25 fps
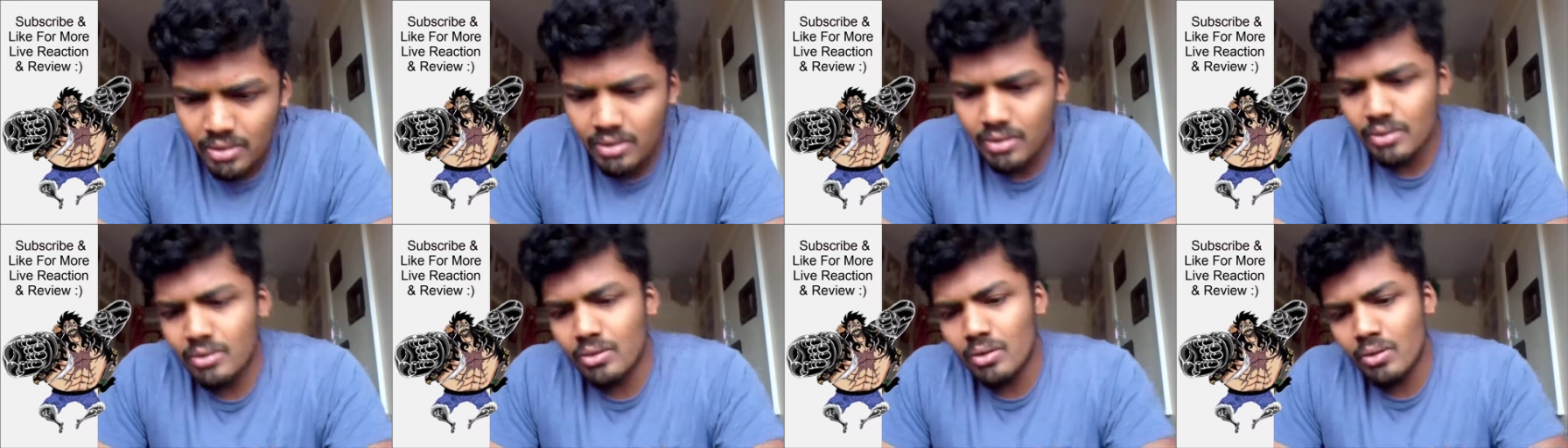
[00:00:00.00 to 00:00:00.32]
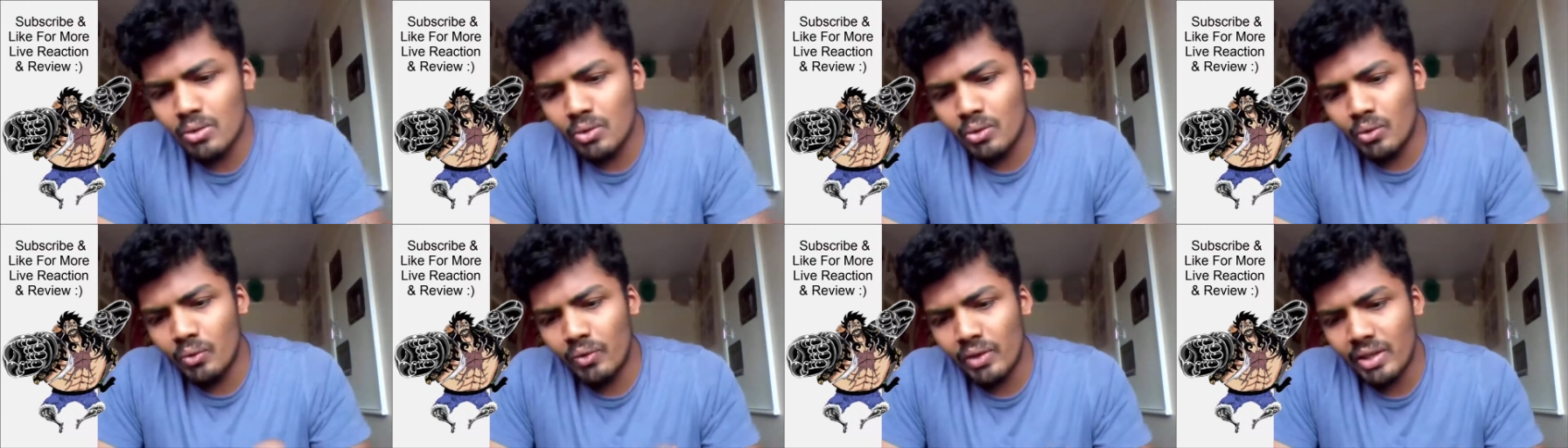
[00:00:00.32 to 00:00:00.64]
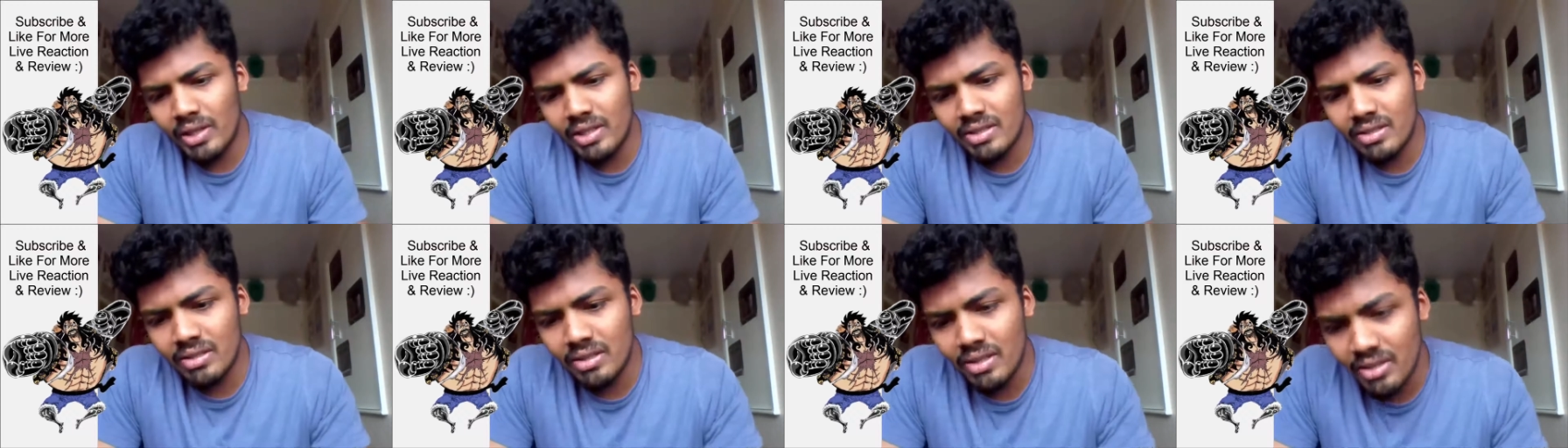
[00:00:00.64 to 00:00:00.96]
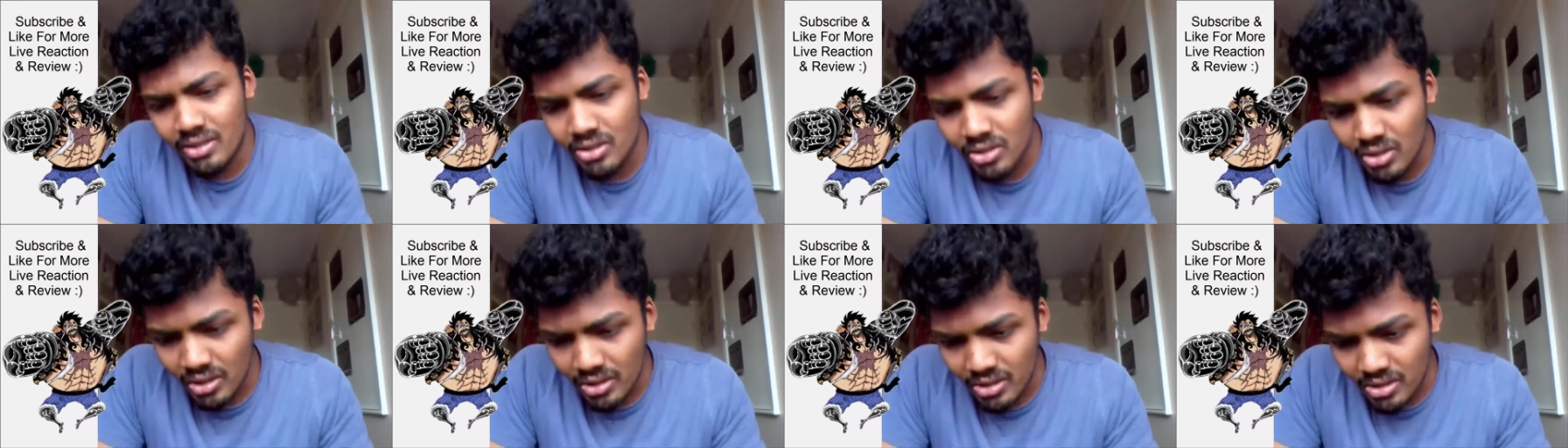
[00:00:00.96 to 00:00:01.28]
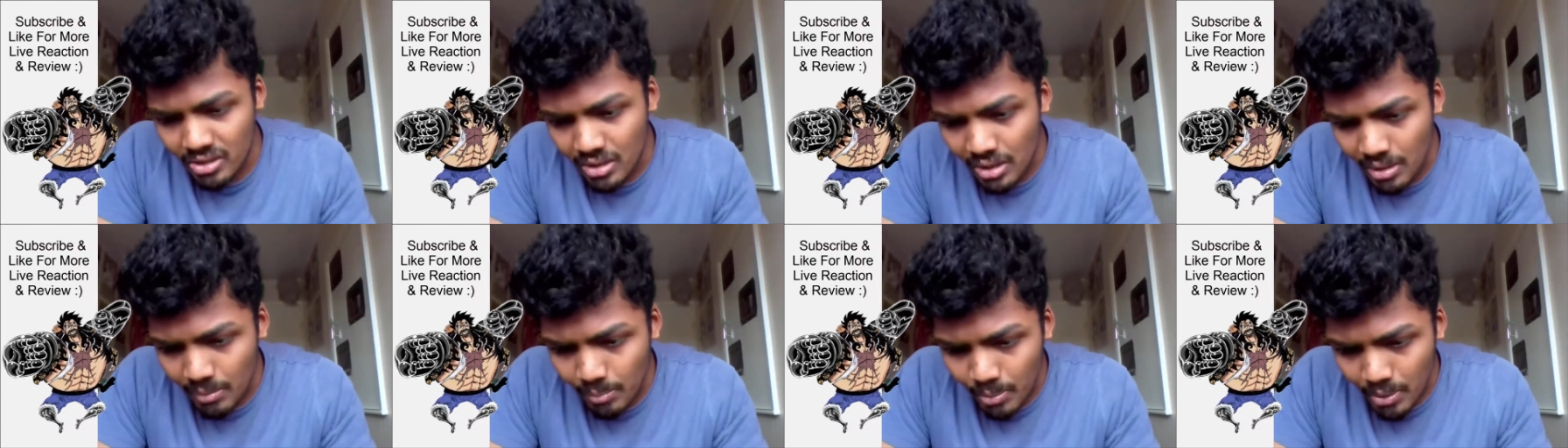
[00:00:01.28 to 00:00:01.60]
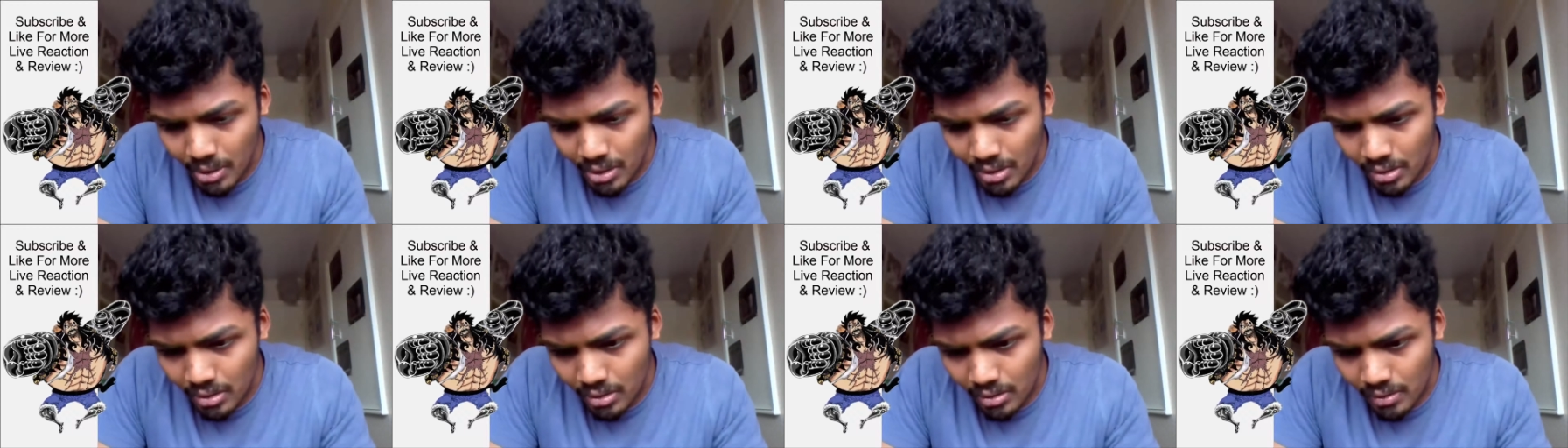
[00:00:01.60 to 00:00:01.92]
so luffy is literally
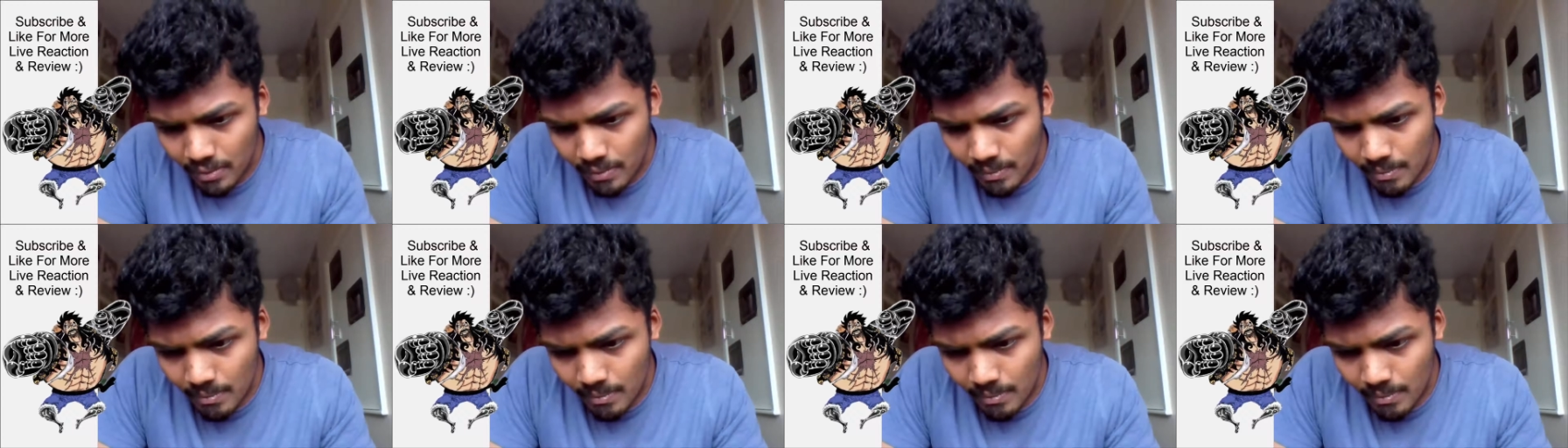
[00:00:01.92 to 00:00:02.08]
sleeping